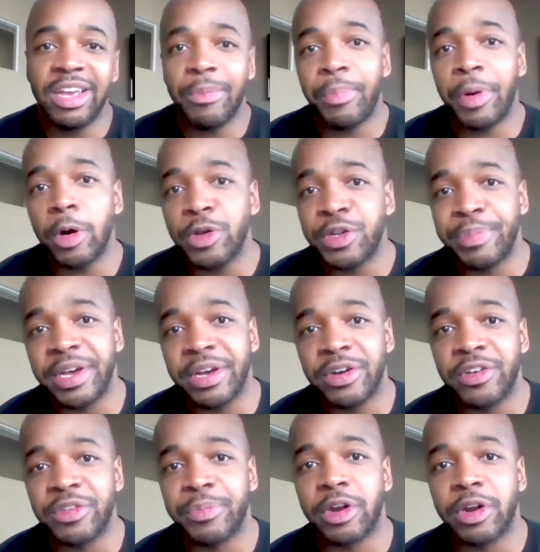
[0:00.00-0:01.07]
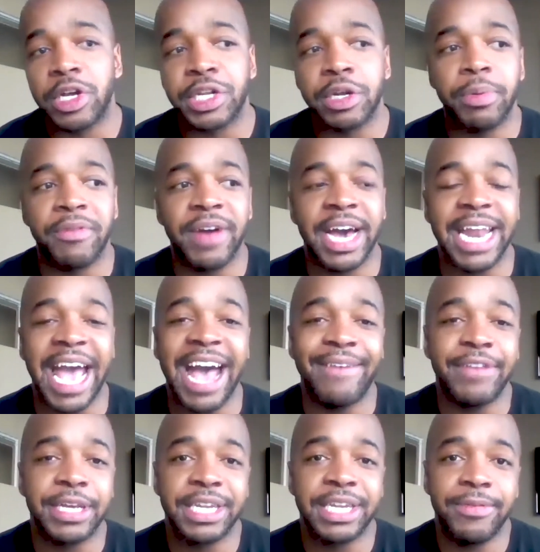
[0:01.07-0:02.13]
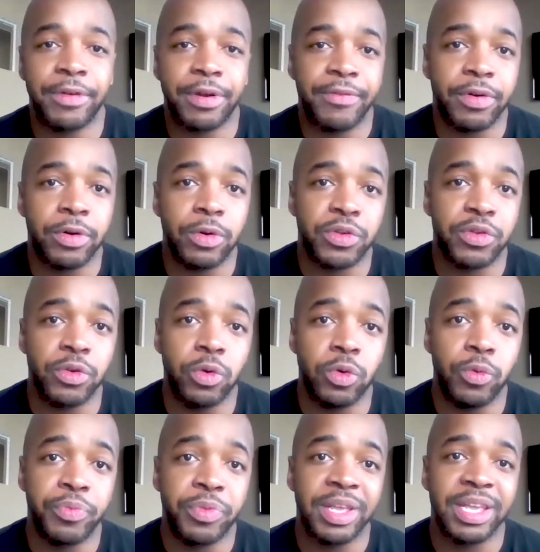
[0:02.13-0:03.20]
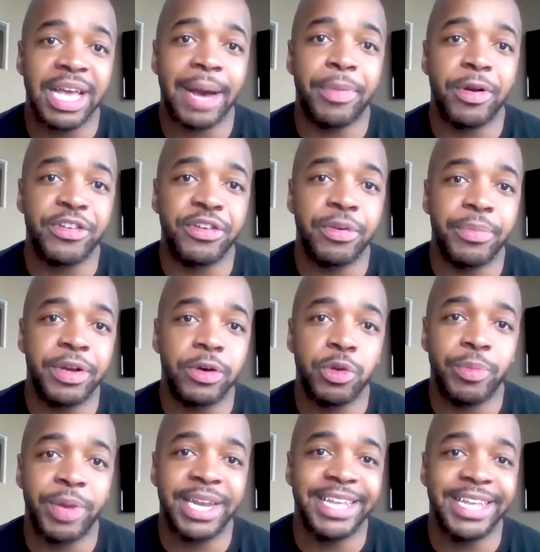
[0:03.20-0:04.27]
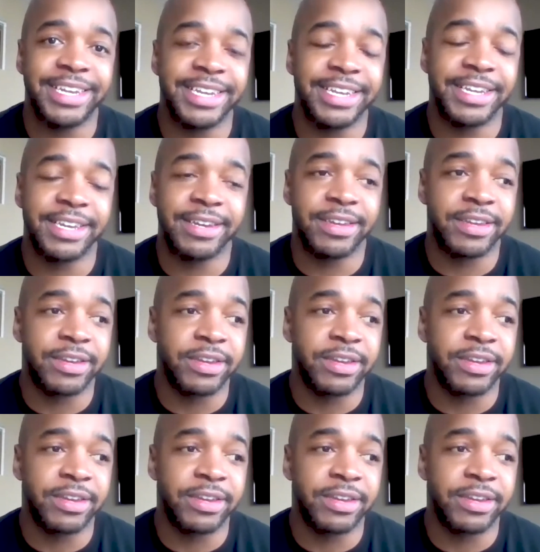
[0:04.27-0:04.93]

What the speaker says: post bails, but also provide advocacy for the folks who got personal bails who may need assistance.